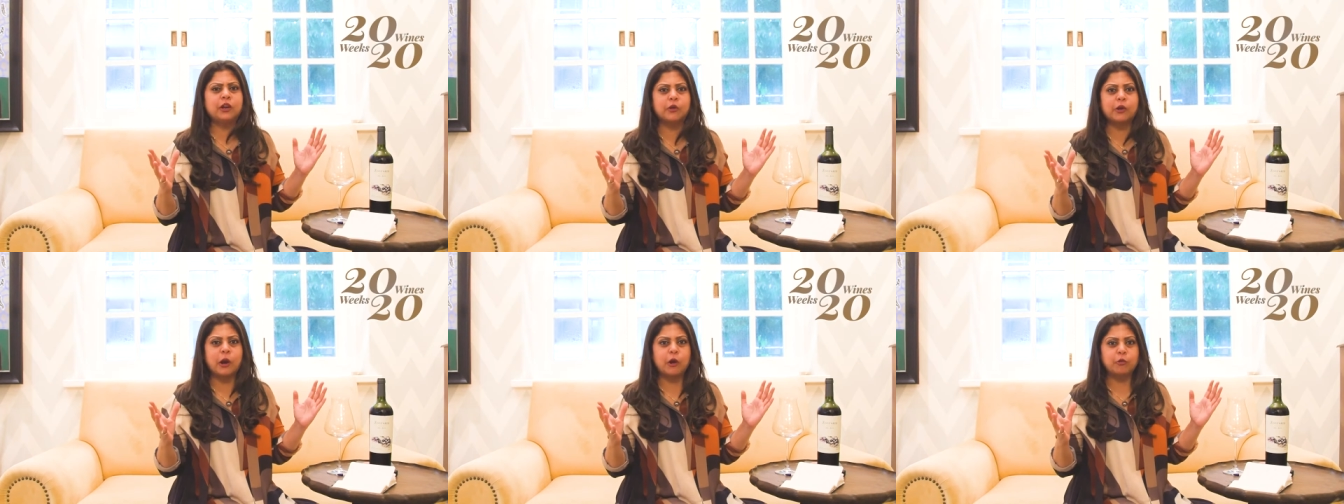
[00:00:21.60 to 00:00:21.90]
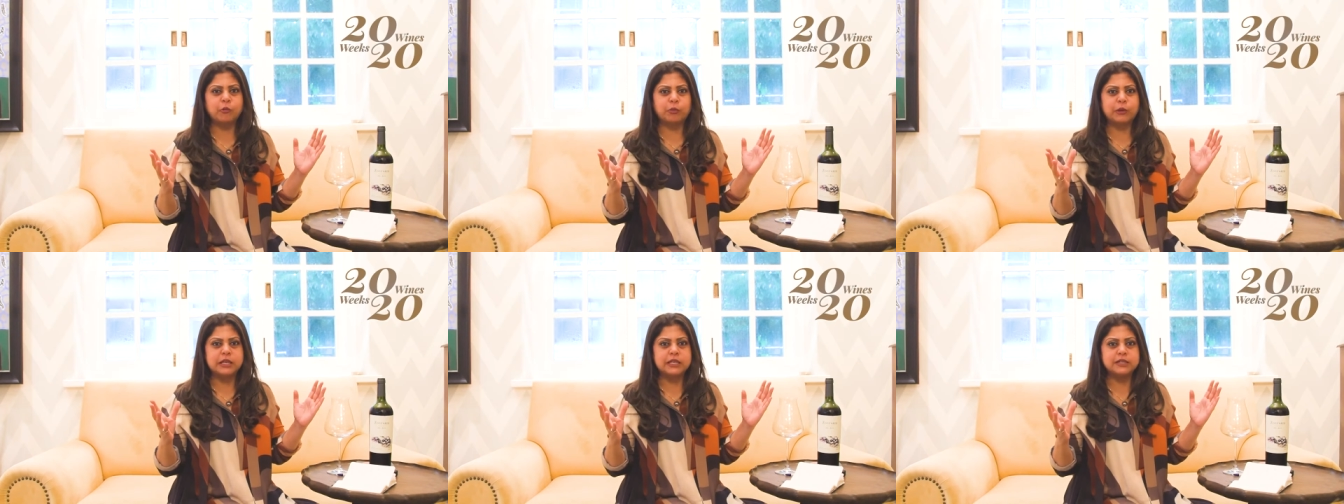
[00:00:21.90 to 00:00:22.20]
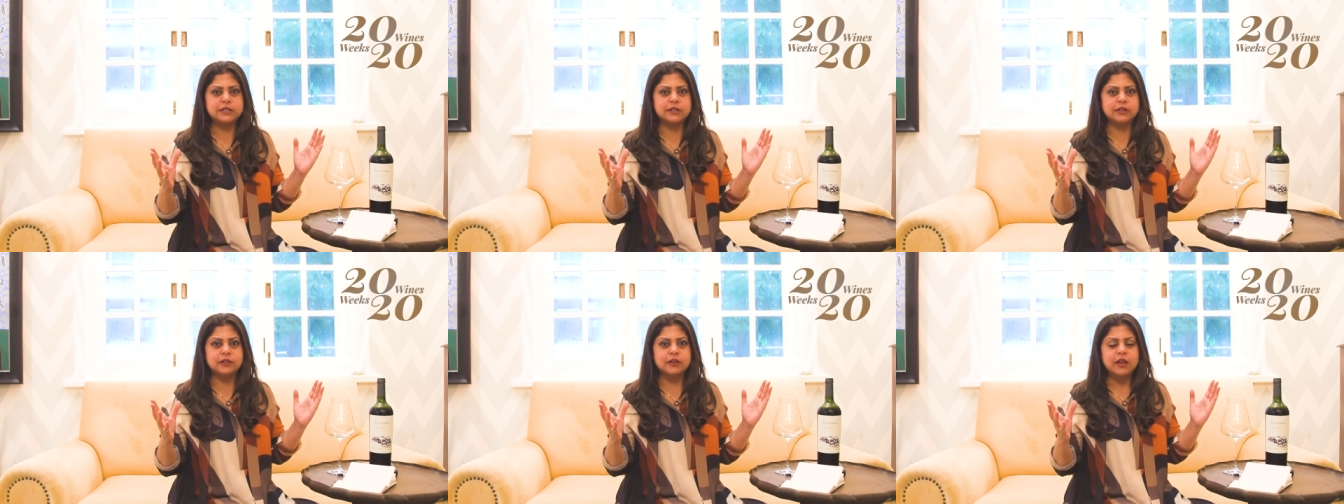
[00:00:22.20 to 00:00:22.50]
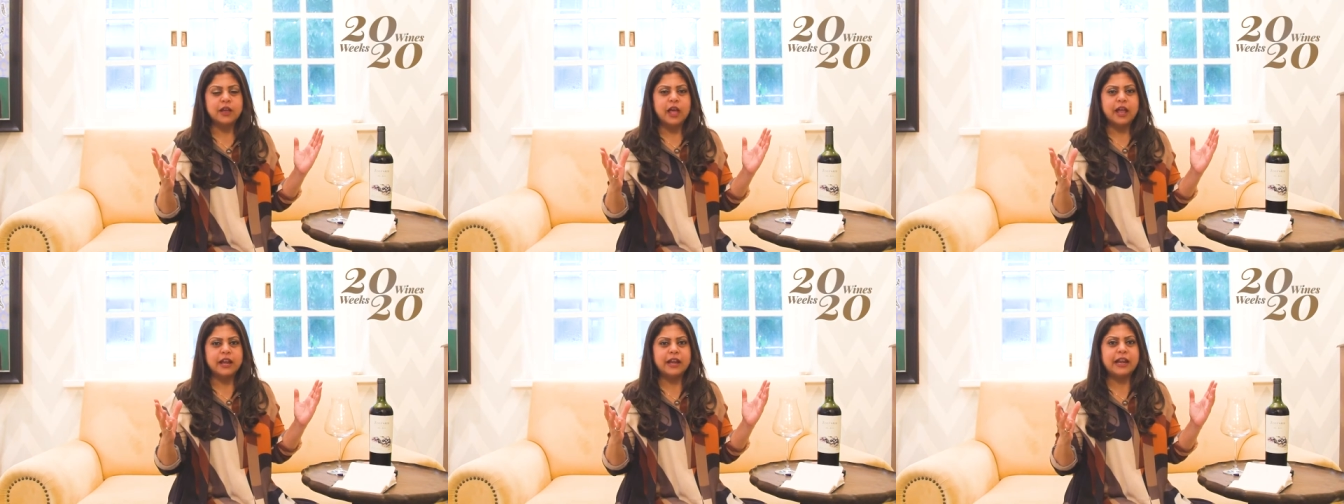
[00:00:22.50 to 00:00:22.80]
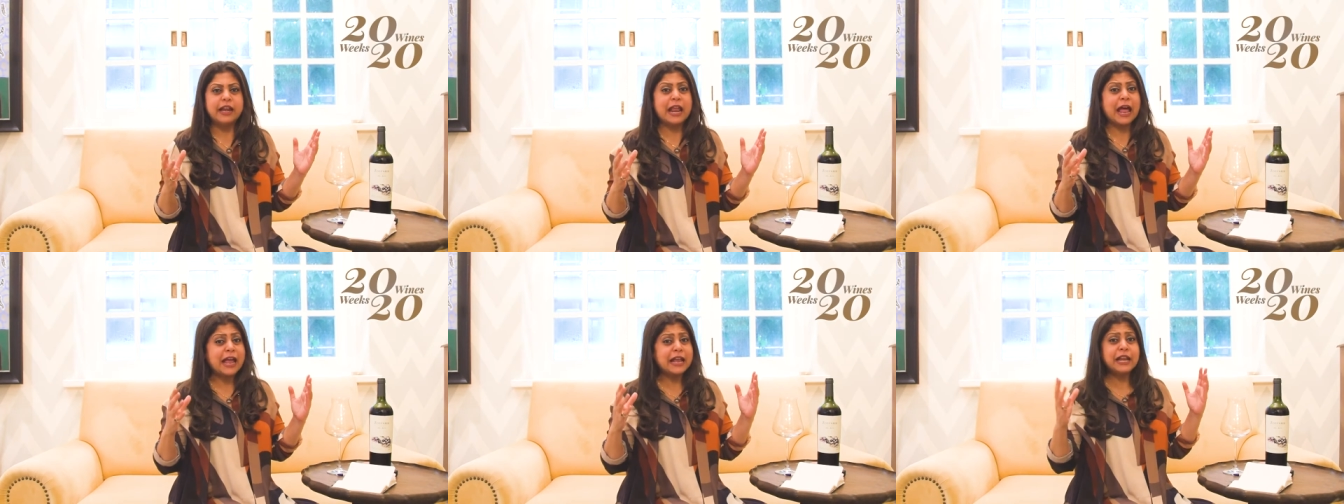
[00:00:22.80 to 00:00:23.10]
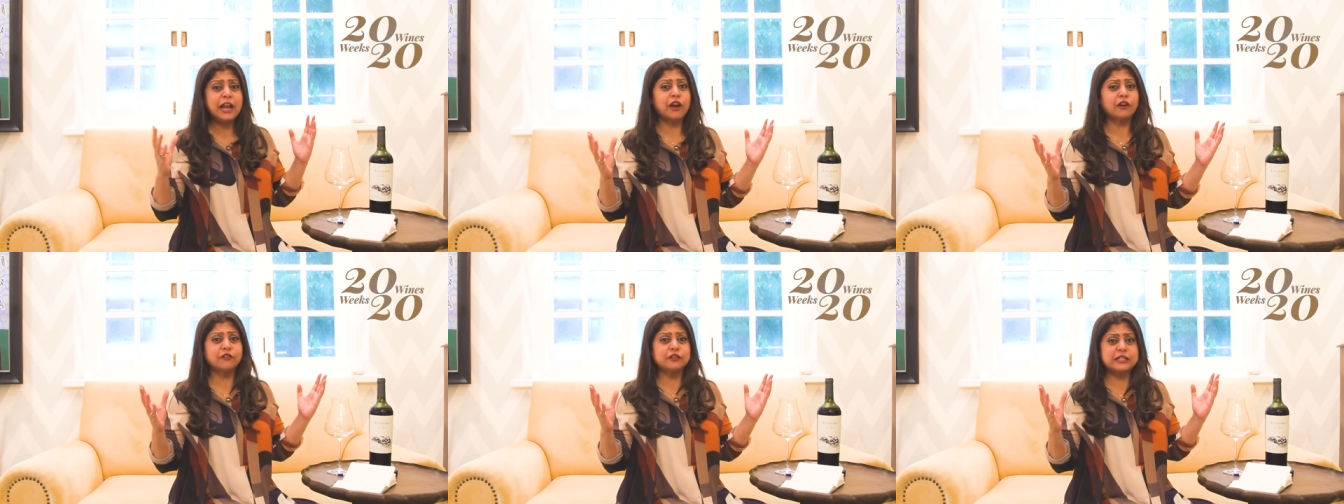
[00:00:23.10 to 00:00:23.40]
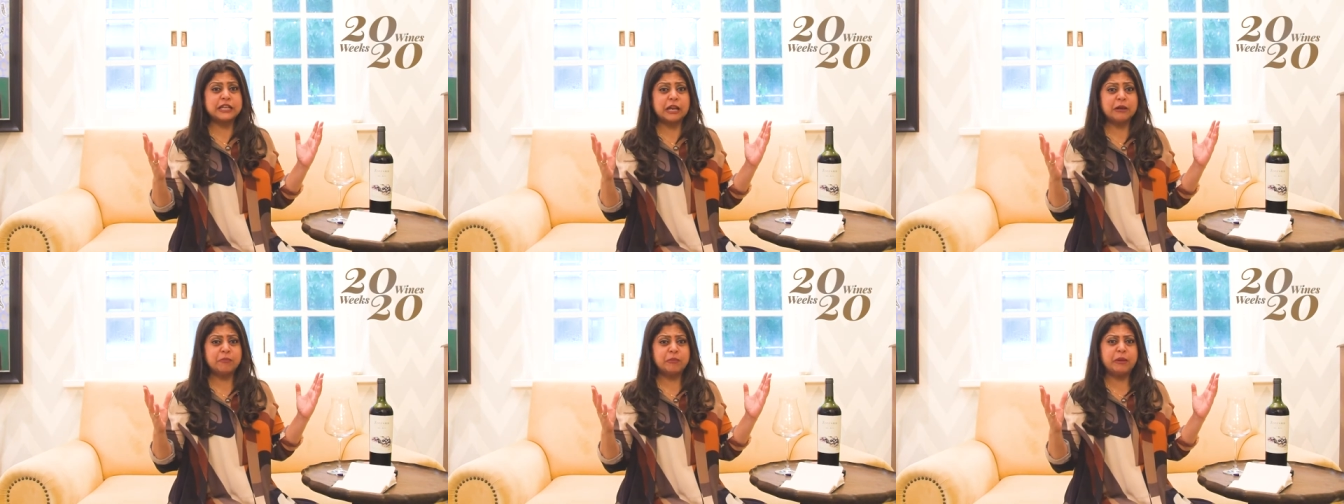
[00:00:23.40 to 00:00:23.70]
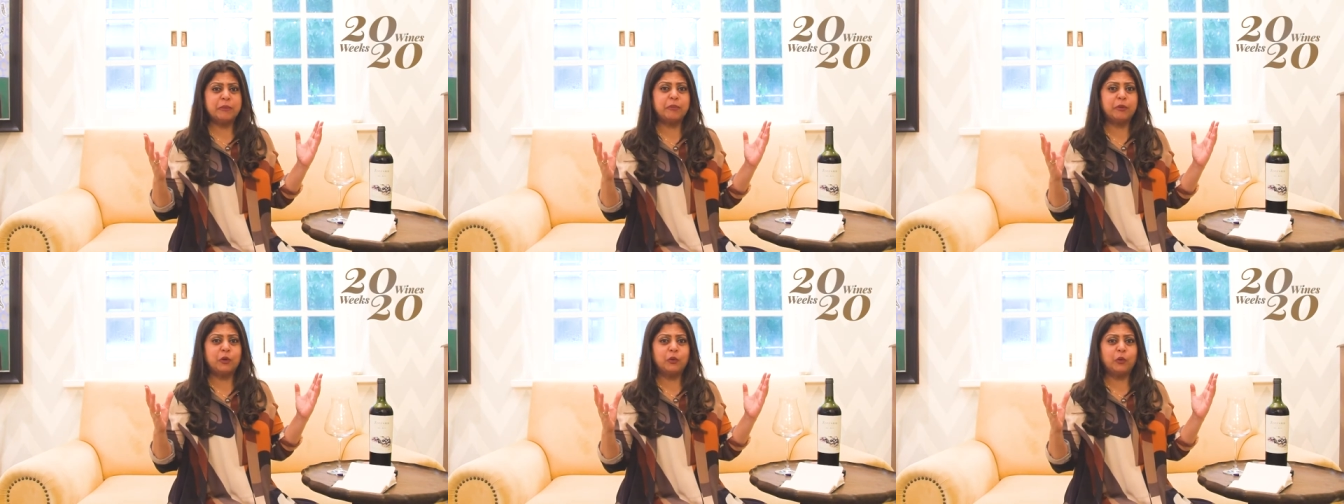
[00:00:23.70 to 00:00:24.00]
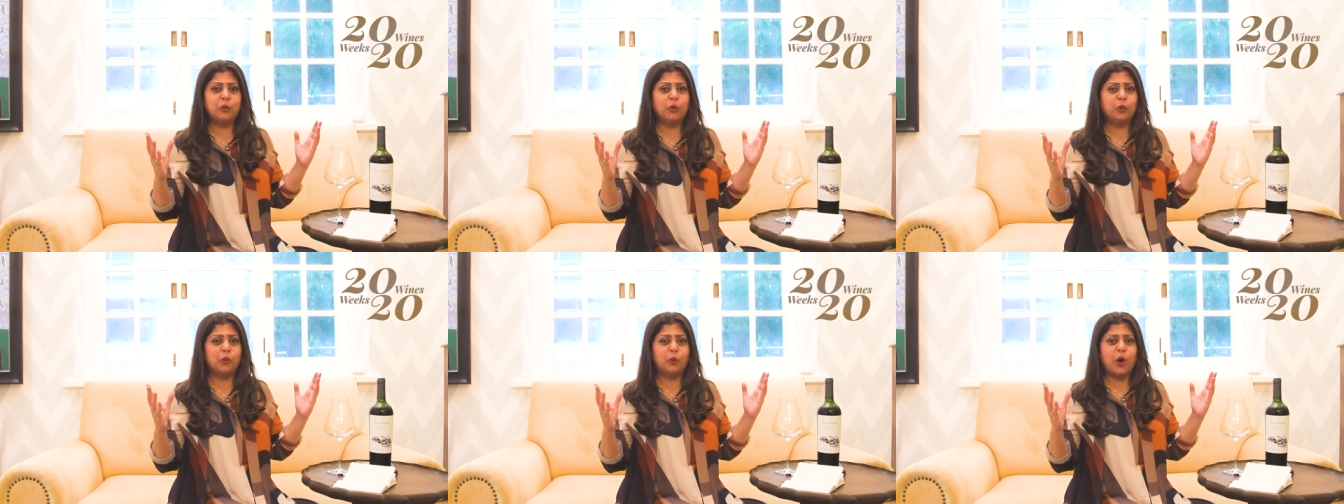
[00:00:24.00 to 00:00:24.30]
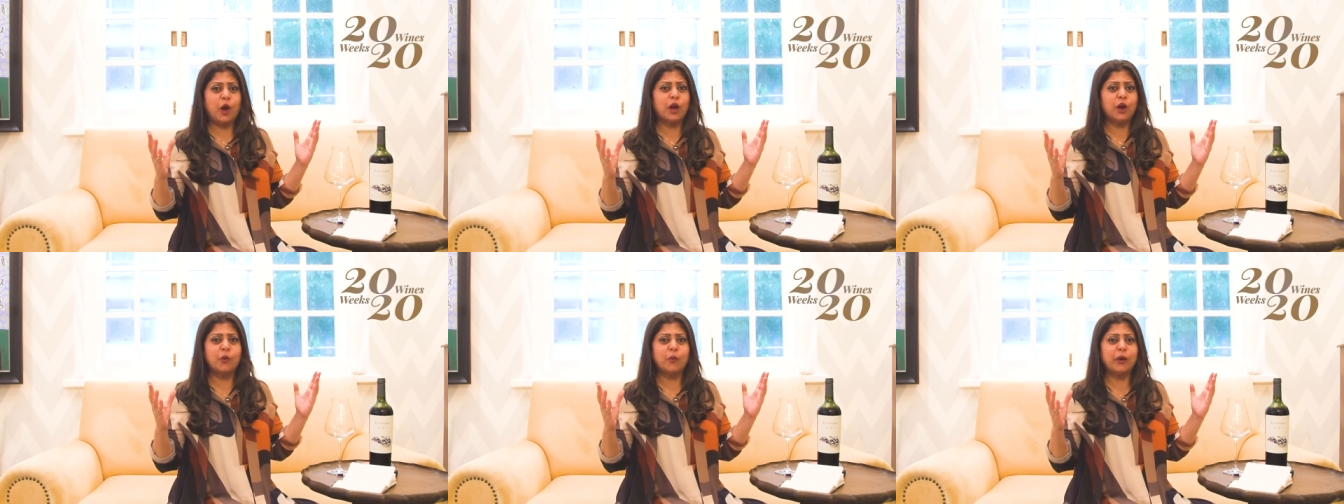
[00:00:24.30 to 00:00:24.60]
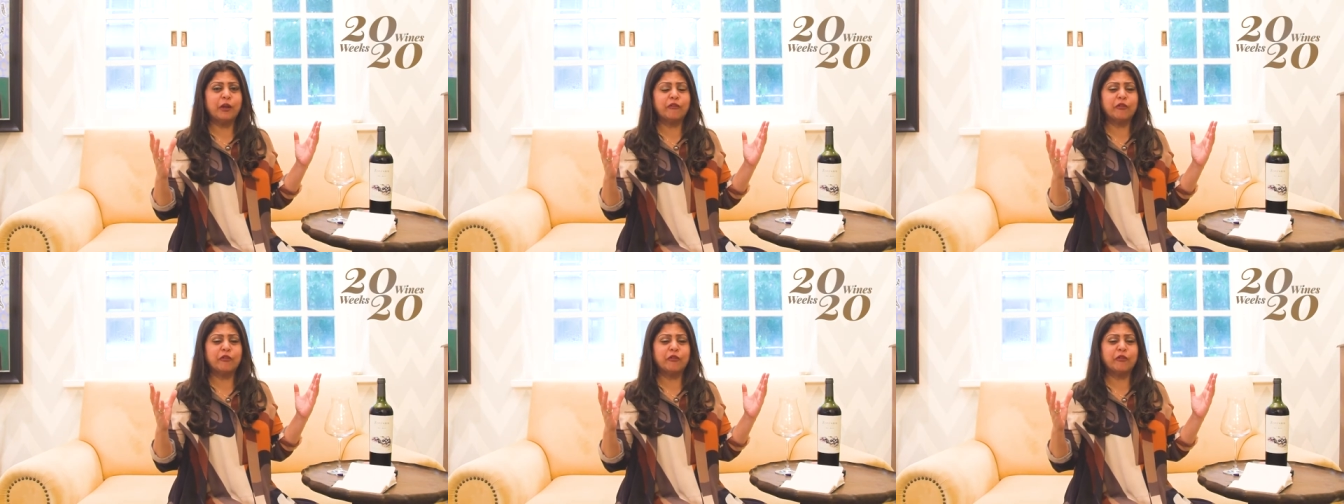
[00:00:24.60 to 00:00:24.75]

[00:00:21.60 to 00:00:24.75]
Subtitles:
crowd pleaser. 9 out of 10 people will walk away